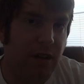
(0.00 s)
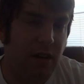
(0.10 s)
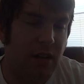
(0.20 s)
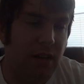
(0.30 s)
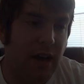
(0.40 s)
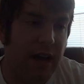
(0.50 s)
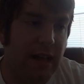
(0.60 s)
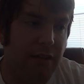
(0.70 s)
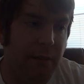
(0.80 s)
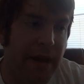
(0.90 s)
because I
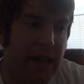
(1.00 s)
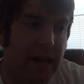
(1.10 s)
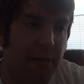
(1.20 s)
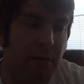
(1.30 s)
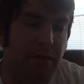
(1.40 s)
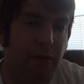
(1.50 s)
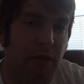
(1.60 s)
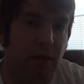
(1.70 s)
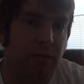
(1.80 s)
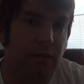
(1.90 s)
never met him
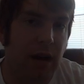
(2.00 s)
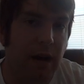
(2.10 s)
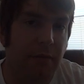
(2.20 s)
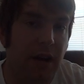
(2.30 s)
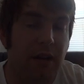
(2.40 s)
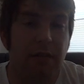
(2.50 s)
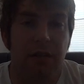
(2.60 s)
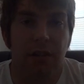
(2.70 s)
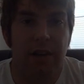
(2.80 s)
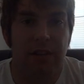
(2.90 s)
before. I'm not going to
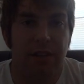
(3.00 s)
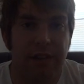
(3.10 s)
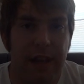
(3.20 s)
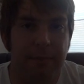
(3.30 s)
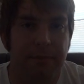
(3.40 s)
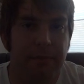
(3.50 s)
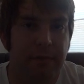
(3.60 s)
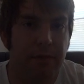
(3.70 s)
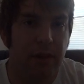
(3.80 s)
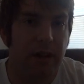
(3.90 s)
release his name
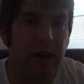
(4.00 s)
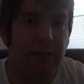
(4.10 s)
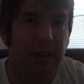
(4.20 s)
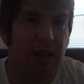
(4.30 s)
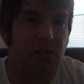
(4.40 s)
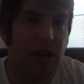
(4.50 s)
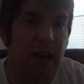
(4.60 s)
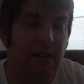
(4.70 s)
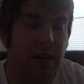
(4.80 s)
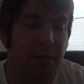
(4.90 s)
for
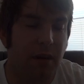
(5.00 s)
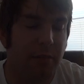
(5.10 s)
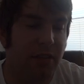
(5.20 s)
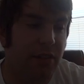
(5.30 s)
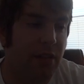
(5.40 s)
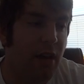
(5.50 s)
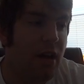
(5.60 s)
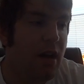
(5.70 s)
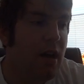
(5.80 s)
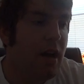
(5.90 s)
confidentiality purposes.
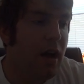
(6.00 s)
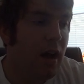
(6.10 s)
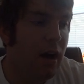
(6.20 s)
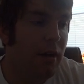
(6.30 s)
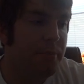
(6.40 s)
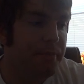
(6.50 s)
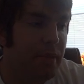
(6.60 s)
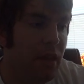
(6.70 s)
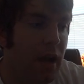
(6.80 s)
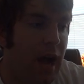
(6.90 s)

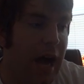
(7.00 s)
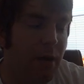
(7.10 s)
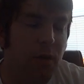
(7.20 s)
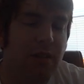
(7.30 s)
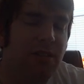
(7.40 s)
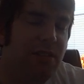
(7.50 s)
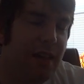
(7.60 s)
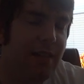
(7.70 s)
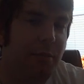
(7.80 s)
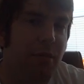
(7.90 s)
I wouldn't
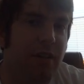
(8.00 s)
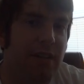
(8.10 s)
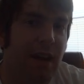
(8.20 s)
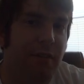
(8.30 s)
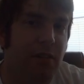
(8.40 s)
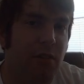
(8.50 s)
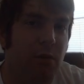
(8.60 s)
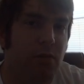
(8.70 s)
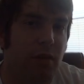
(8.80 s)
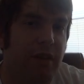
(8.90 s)
say the police officer
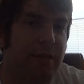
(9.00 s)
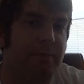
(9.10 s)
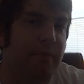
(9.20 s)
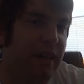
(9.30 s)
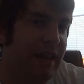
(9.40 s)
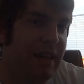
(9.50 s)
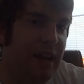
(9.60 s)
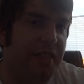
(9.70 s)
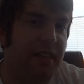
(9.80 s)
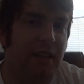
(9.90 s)
was really mean. I
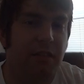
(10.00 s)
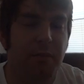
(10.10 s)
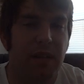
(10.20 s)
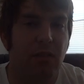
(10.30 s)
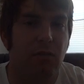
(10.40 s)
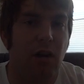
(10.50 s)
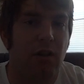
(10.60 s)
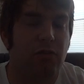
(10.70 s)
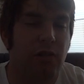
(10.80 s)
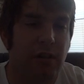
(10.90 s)
think that would be the
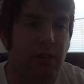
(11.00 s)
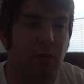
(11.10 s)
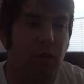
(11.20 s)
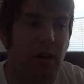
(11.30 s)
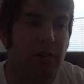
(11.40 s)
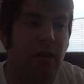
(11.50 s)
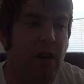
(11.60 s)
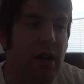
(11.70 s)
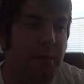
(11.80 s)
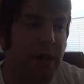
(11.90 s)
wrong choice of words.
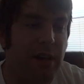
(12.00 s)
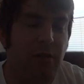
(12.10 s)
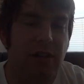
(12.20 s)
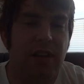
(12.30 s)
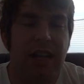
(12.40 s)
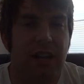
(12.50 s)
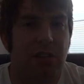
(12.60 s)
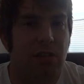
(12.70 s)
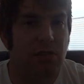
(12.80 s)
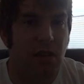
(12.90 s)
But he was kind of
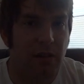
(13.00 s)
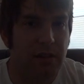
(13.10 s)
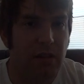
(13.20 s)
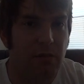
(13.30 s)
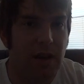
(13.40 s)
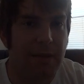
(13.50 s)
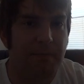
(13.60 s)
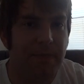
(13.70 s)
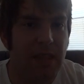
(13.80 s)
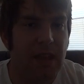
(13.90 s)
stern in a way.
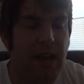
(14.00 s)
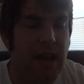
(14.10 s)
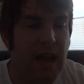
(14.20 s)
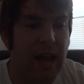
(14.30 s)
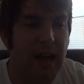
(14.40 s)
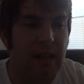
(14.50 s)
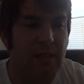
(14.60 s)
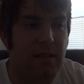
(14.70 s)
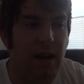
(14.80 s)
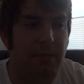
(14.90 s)
And